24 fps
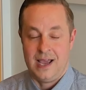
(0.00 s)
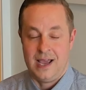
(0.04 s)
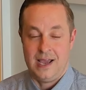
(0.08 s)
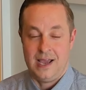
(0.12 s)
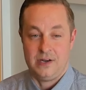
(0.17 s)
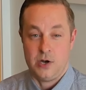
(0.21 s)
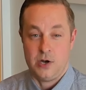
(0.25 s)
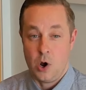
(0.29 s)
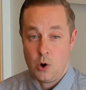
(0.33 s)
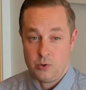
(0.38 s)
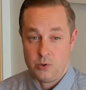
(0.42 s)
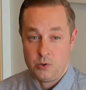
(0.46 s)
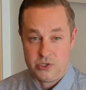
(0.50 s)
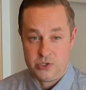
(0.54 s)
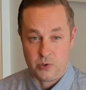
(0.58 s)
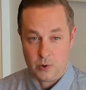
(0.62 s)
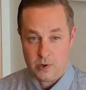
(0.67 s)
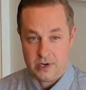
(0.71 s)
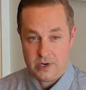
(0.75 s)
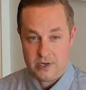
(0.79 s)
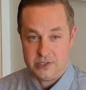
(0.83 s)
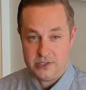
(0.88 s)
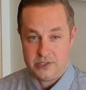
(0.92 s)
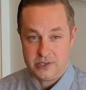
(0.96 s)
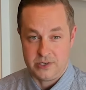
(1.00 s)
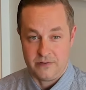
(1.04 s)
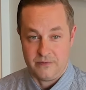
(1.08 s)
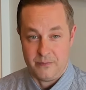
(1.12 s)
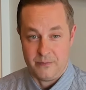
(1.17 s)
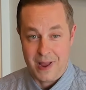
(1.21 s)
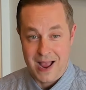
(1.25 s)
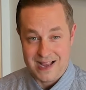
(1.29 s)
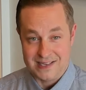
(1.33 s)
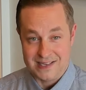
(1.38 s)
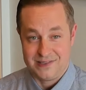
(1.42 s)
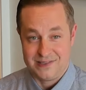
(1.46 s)
and no shortage of
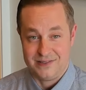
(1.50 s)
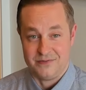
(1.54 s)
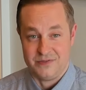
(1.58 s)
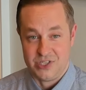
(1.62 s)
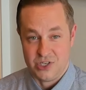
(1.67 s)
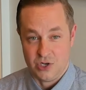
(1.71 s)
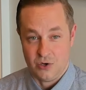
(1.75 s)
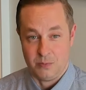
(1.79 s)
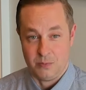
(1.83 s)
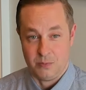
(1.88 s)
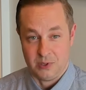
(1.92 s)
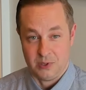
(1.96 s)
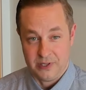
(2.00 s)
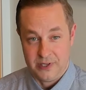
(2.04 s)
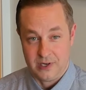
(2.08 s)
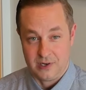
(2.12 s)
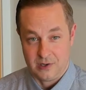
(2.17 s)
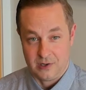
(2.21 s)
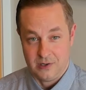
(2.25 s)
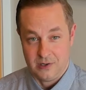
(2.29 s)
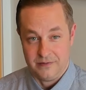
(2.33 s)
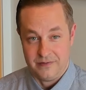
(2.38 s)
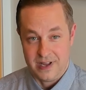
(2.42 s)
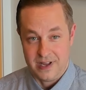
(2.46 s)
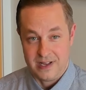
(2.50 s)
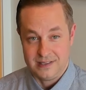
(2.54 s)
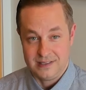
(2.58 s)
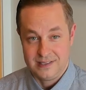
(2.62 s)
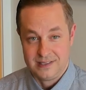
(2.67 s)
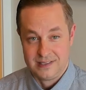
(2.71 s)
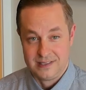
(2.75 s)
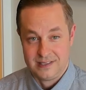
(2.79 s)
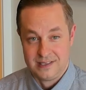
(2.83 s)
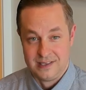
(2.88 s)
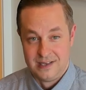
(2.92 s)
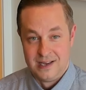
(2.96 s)
massive geopolitical
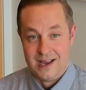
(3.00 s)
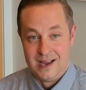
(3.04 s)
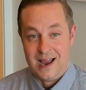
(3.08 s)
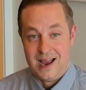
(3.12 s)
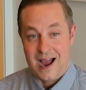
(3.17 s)
events.